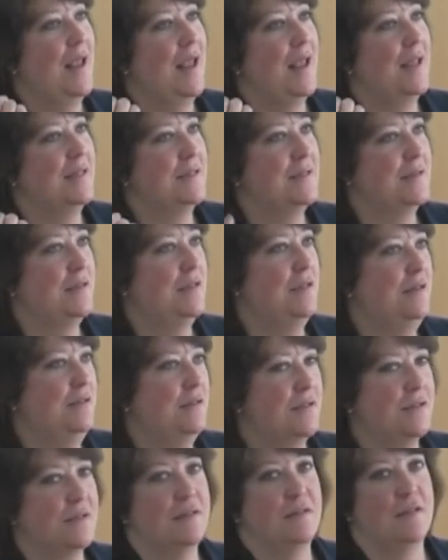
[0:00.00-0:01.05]
it still
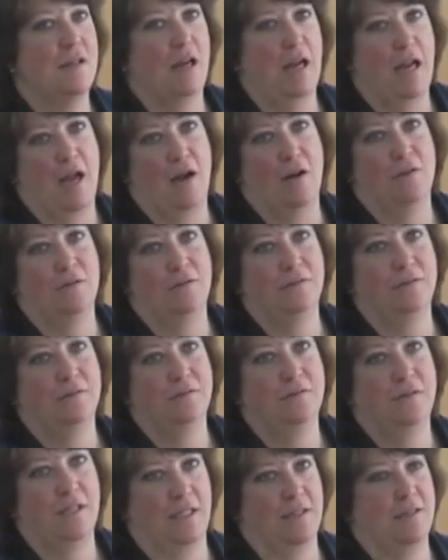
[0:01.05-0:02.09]
doesn't allow
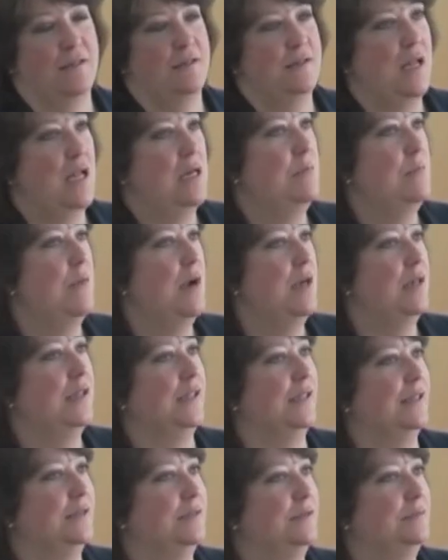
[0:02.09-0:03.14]
text and data
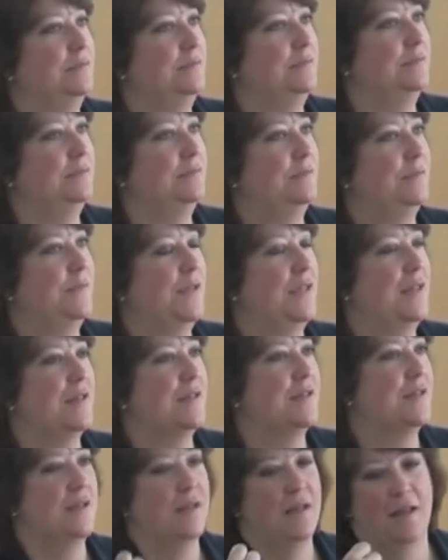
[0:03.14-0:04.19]
mining,
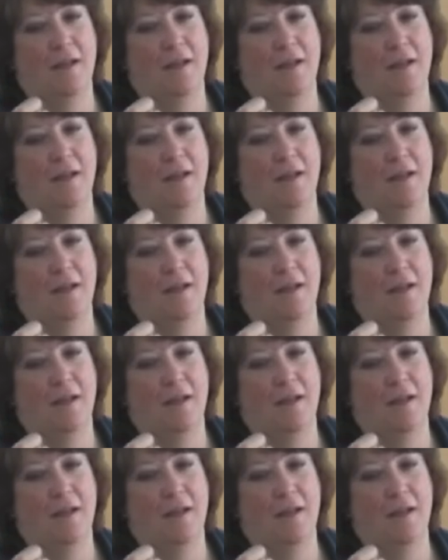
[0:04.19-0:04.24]
because